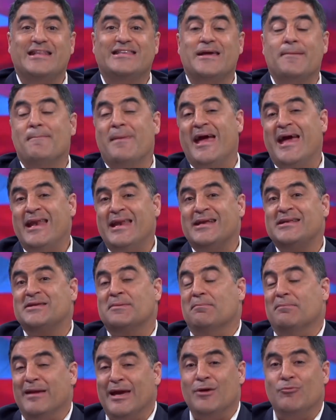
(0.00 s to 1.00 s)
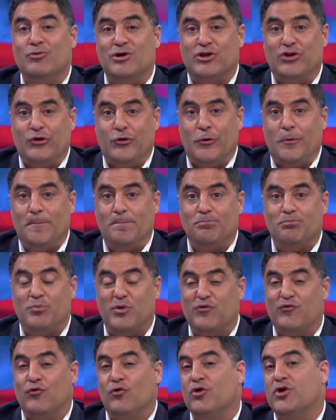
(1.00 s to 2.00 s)
demanding to meet with you
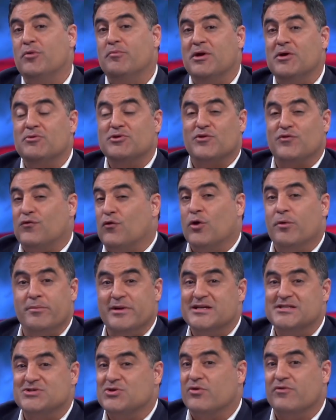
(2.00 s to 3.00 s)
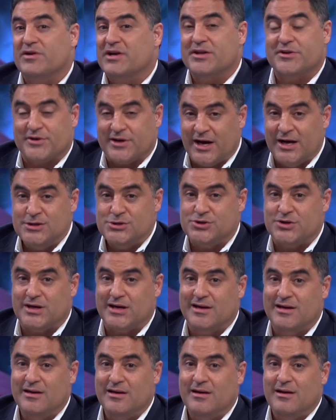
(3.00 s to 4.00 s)
before you meet with the foreign minister of another
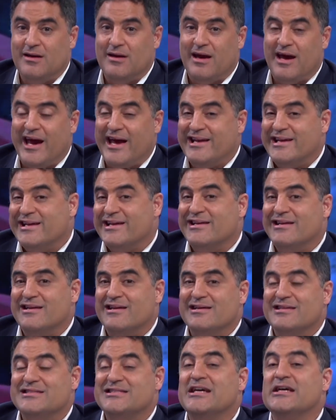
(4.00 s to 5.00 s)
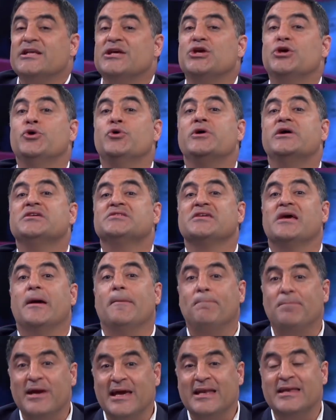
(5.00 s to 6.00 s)
country and then telling you his
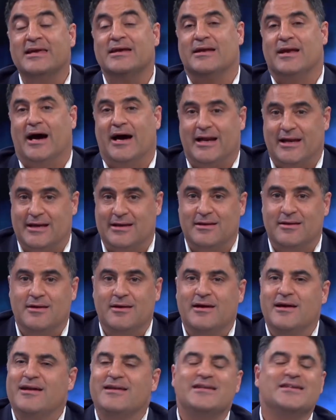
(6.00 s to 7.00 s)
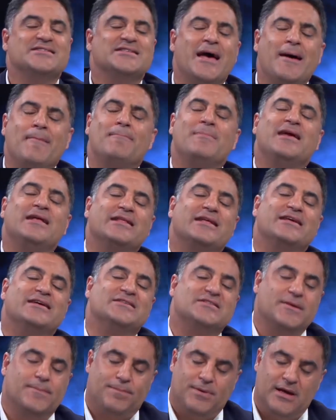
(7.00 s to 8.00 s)
opinion on it. Does that mean that
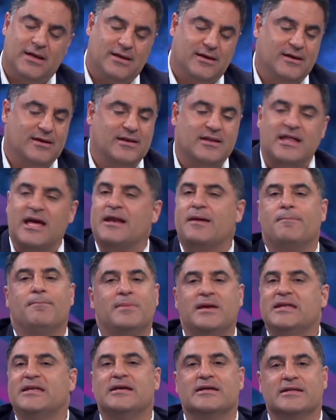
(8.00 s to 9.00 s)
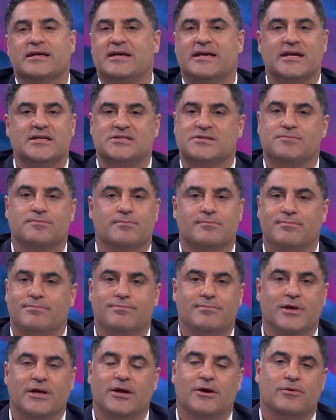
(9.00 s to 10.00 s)
his opinion then immediately gets,
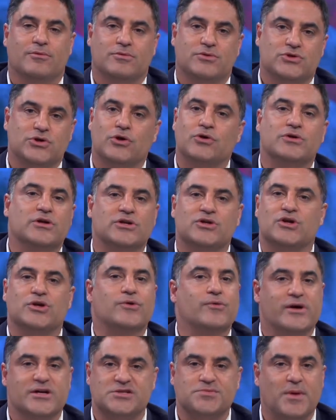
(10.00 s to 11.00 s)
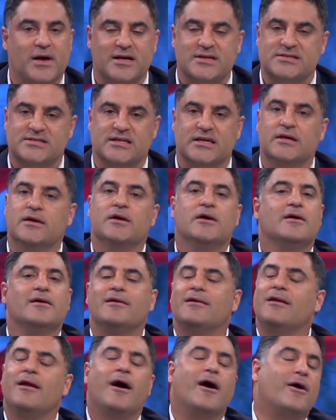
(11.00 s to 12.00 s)
you know, turned into US policy?
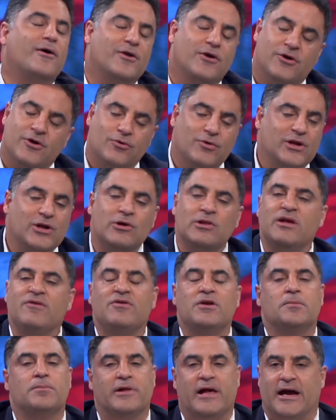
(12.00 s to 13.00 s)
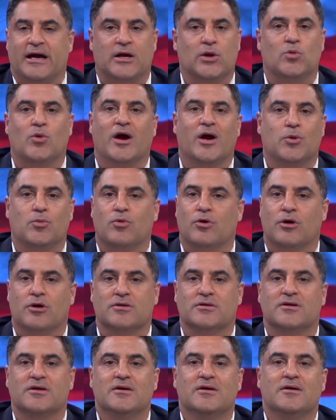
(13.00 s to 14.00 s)
No, no, no. We don't live in a black and white
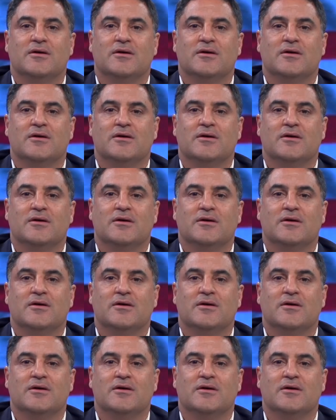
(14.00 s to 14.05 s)
world.